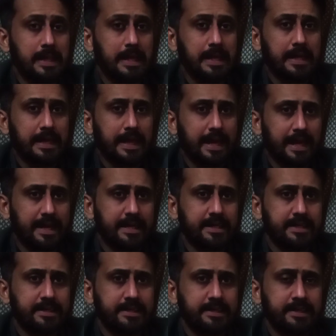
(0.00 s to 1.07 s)

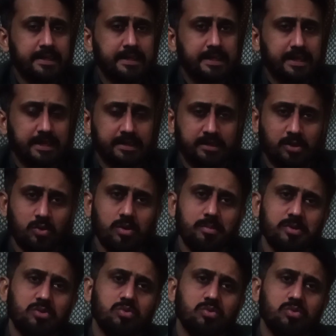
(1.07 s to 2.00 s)
And now coming